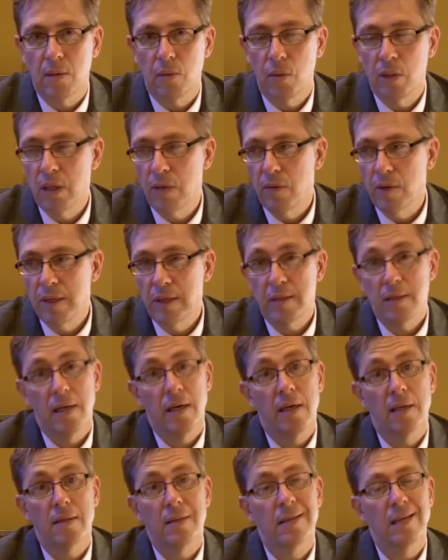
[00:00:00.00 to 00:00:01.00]
Willow Run as
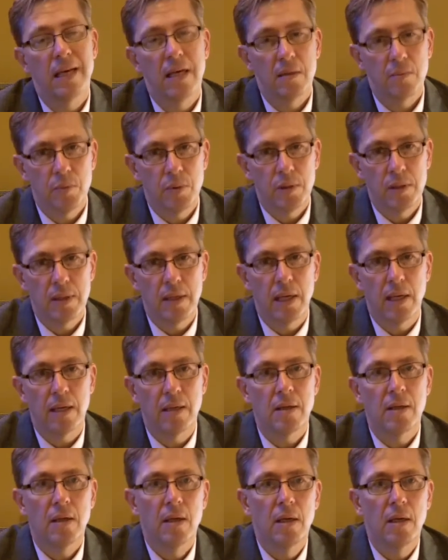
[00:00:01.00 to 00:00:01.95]
high as 10%.